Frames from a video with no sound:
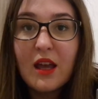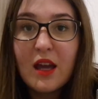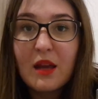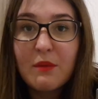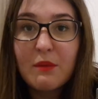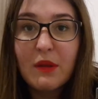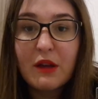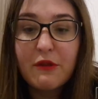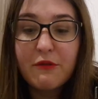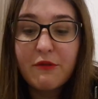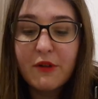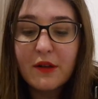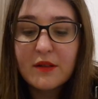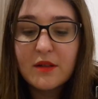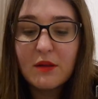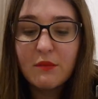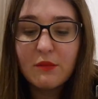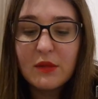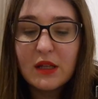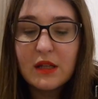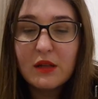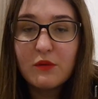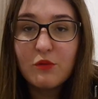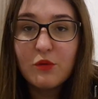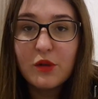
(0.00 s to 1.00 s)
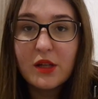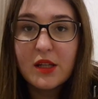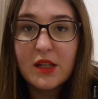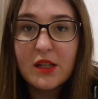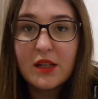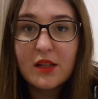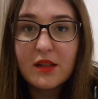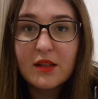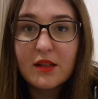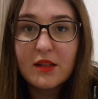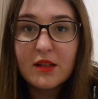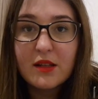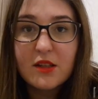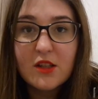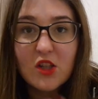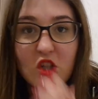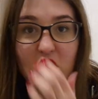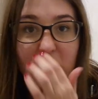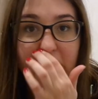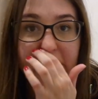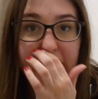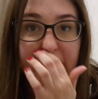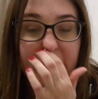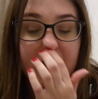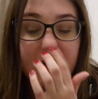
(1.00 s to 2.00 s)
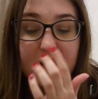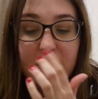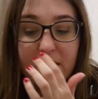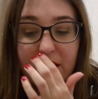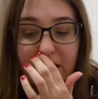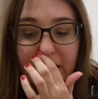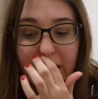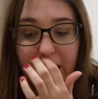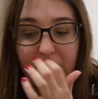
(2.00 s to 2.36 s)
And my friend and me, we shared,